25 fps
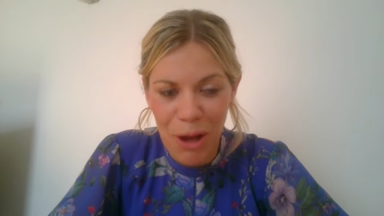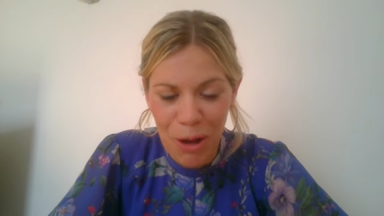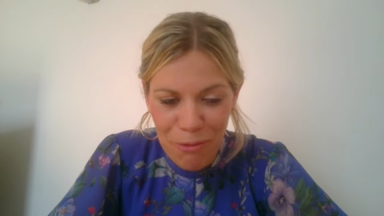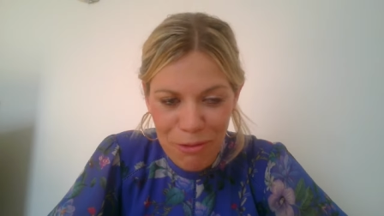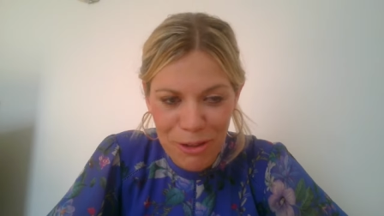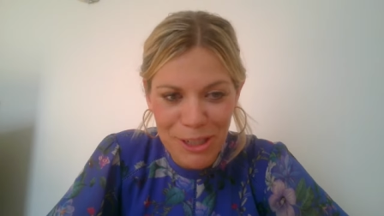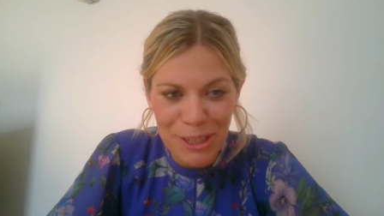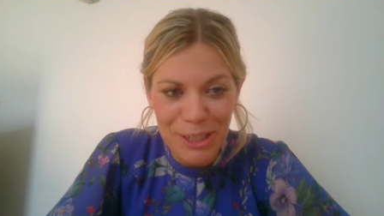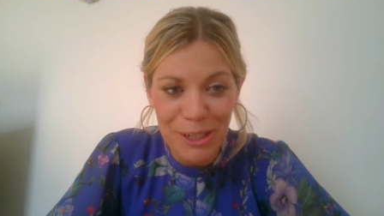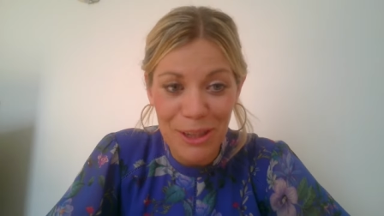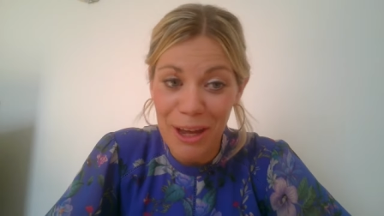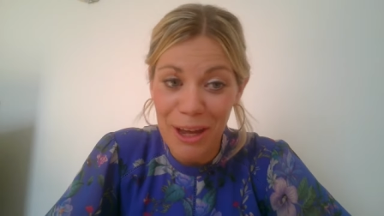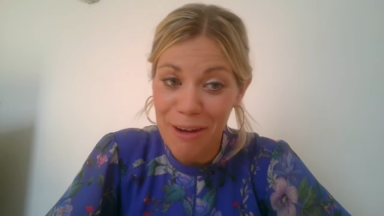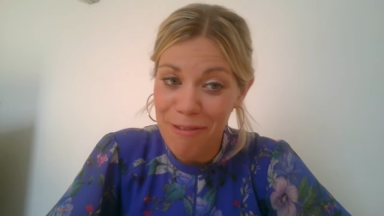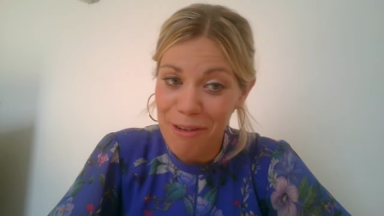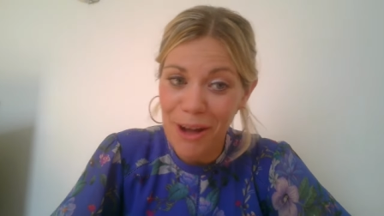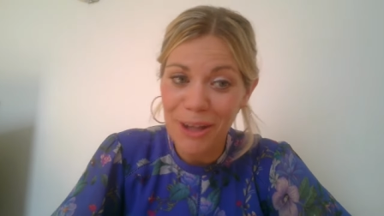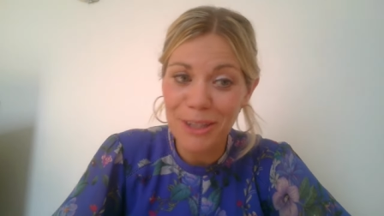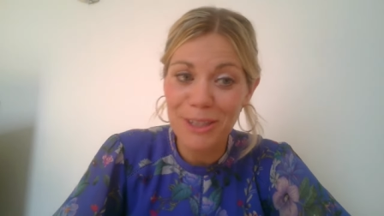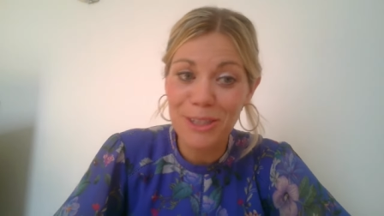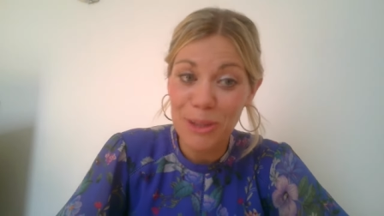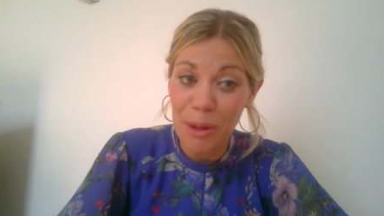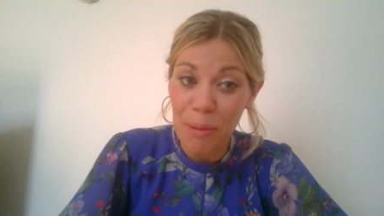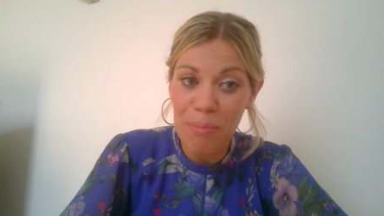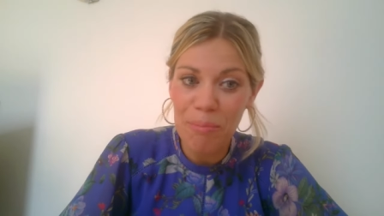obviously, there
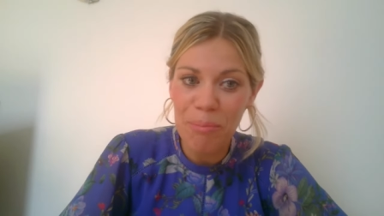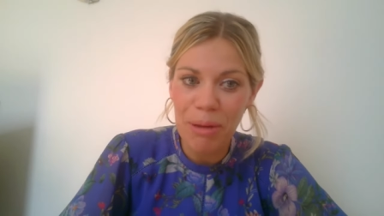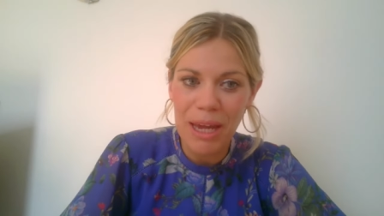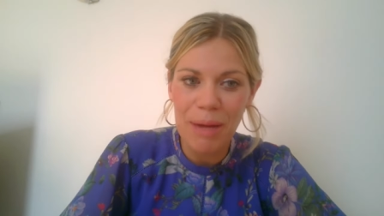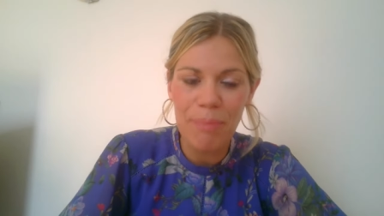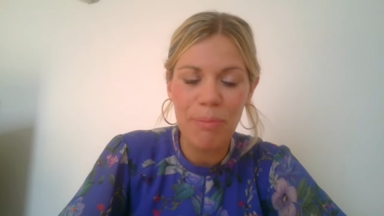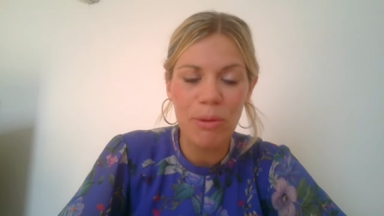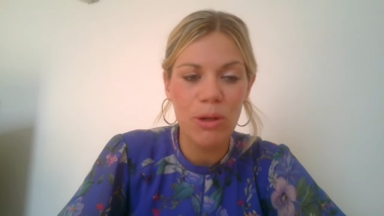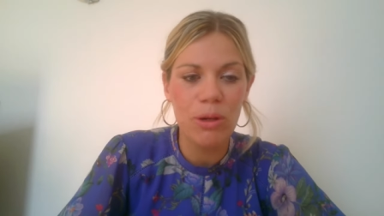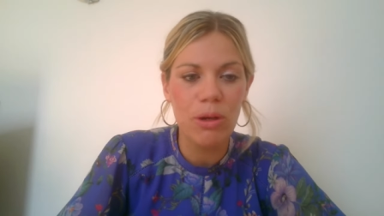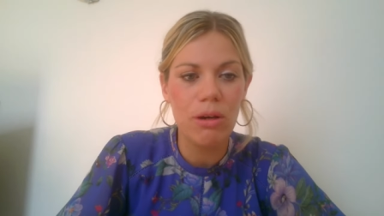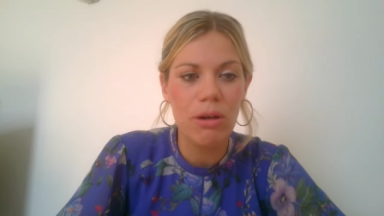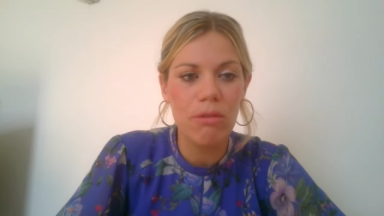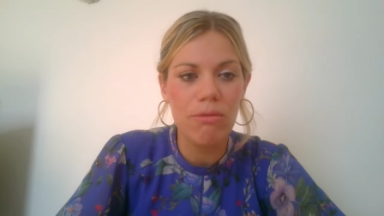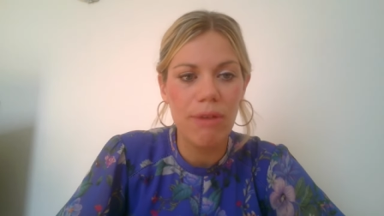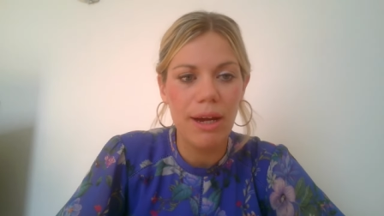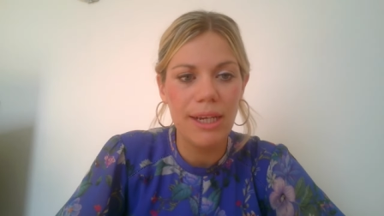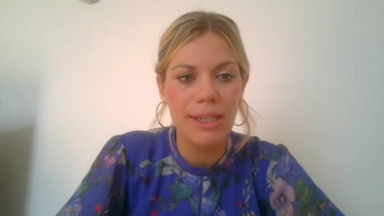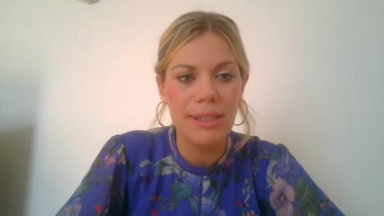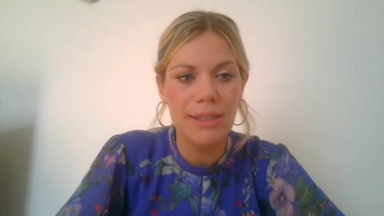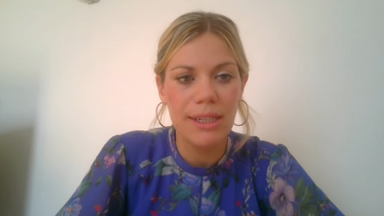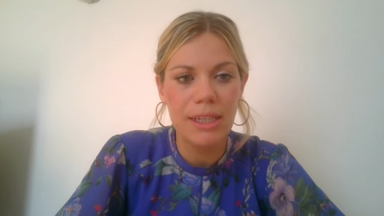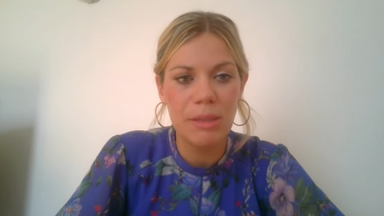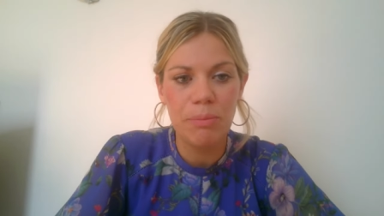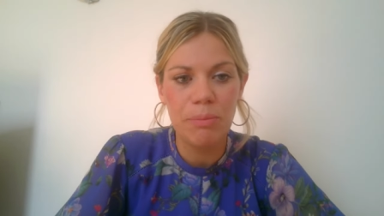are some people who are
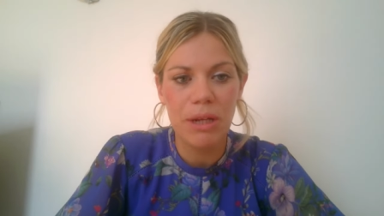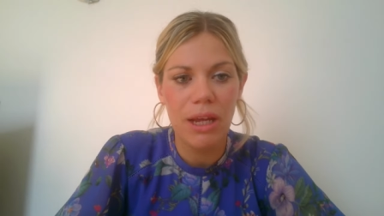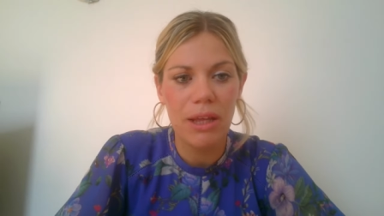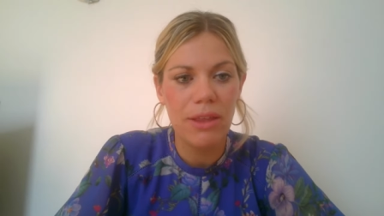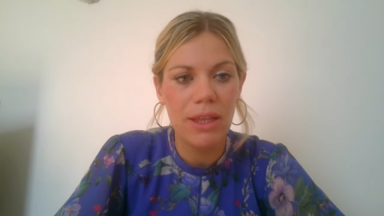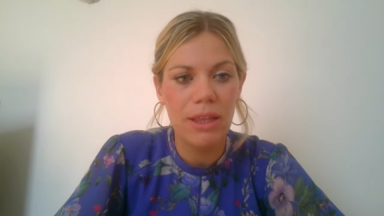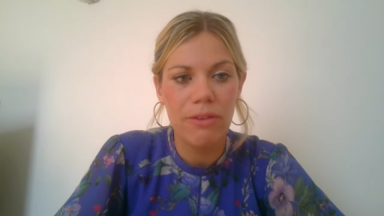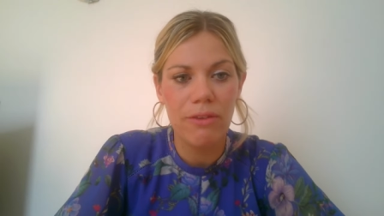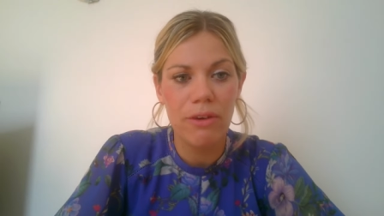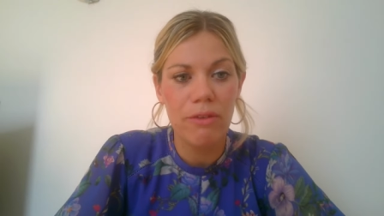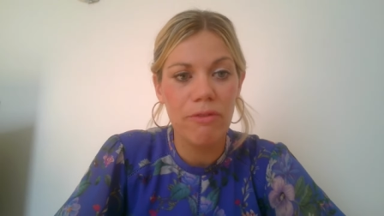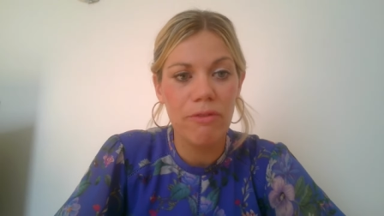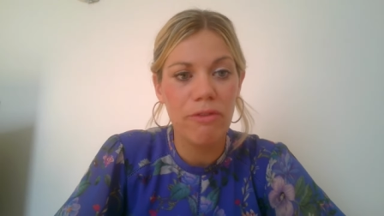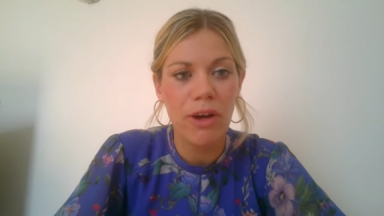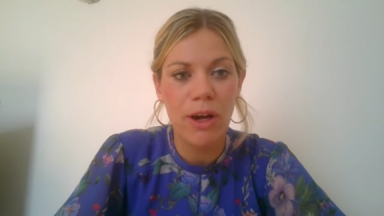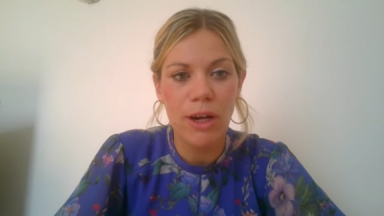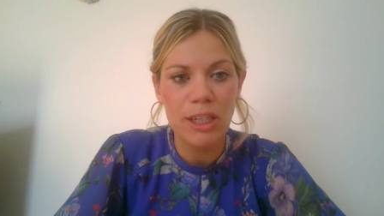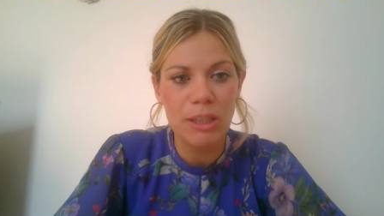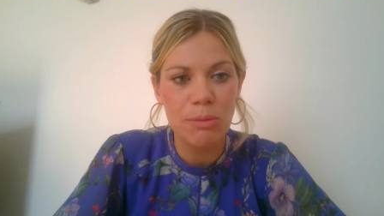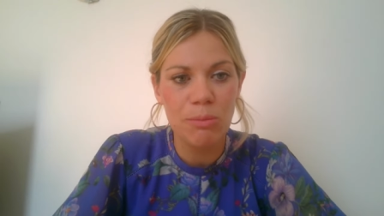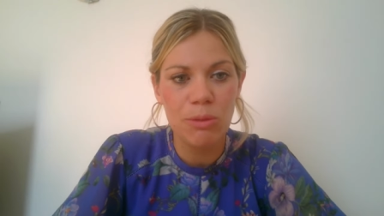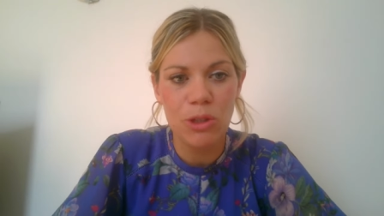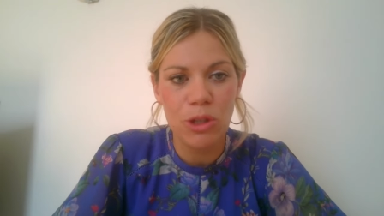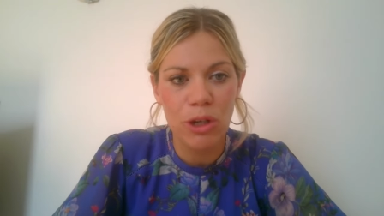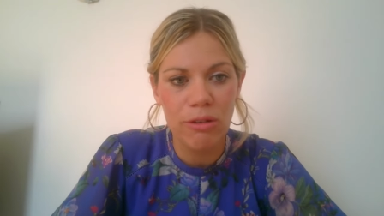racist, but I think the
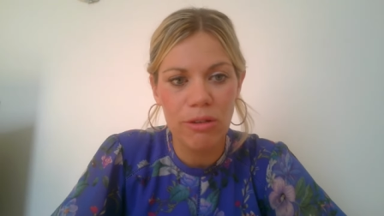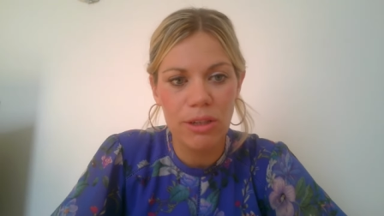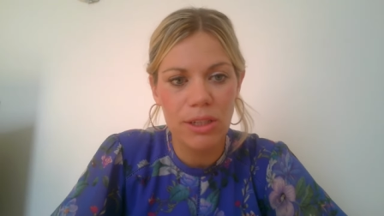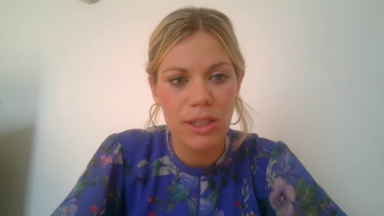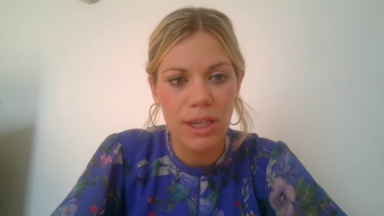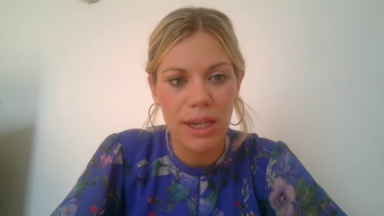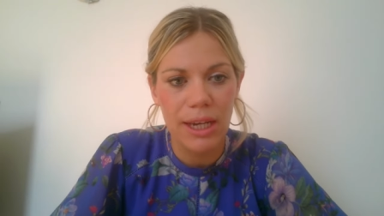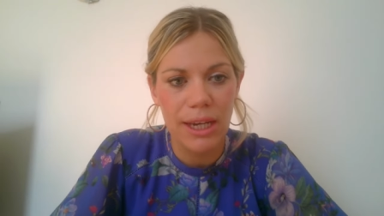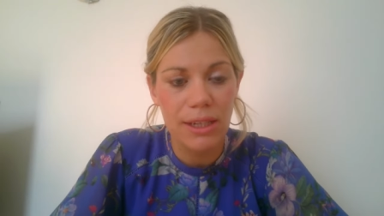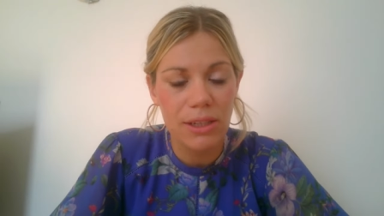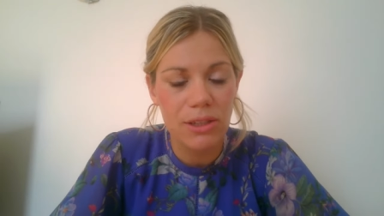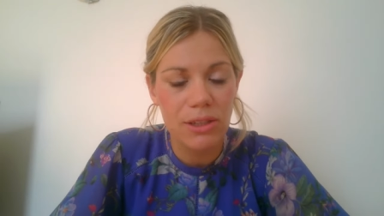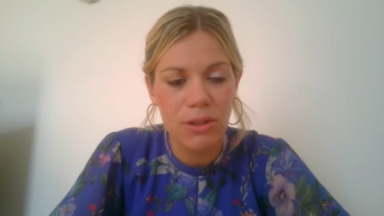vast majority,